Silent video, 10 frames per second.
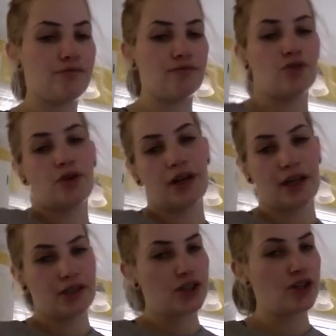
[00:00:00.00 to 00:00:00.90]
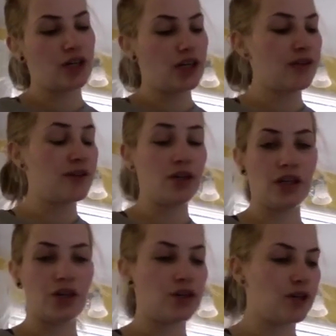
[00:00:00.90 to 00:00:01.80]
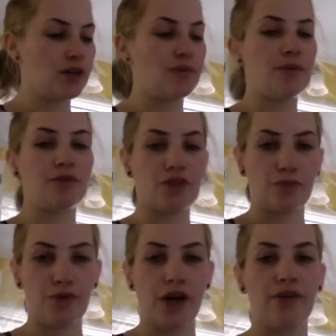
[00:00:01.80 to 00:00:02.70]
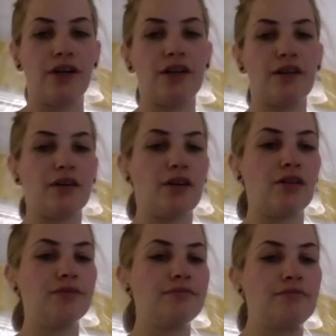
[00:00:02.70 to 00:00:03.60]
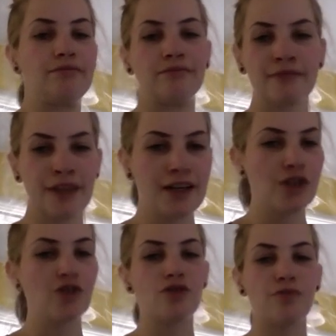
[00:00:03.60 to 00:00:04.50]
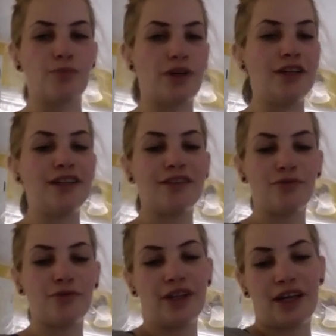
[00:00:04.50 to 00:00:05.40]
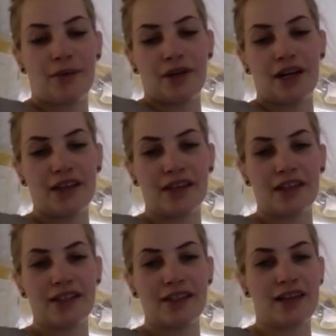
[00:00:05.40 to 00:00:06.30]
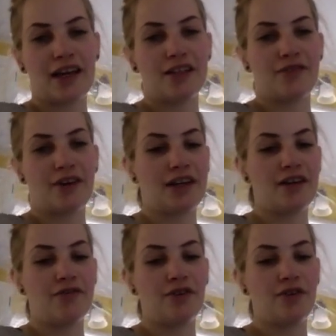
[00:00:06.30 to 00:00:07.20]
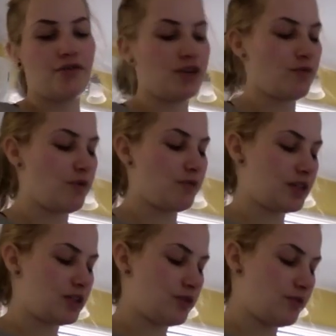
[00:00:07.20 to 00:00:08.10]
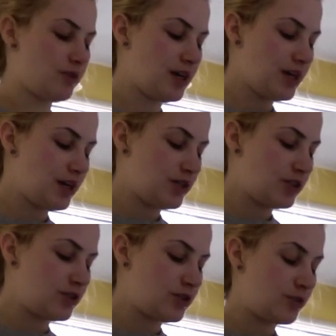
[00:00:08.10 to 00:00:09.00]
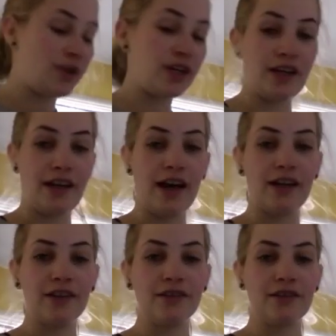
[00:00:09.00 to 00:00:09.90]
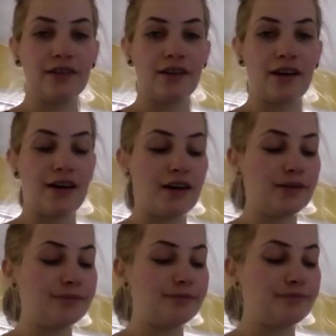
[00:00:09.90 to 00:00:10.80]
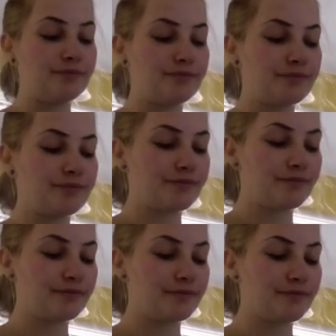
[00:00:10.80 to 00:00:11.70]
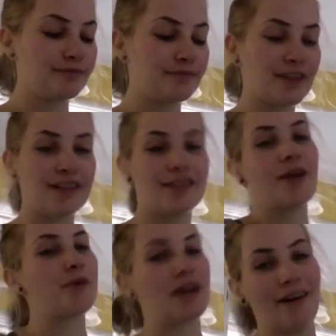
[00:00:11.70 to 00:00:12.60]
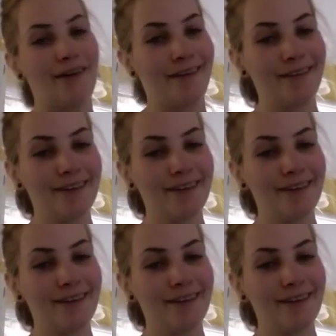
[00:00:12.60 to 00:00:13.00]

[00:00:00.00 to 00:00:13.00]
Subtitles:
Try not to cook it if you need to cook it. Maybe just brown it a little. But really, I think this is satisfying enough. You won't need to do any of that. Because I'm not gonna.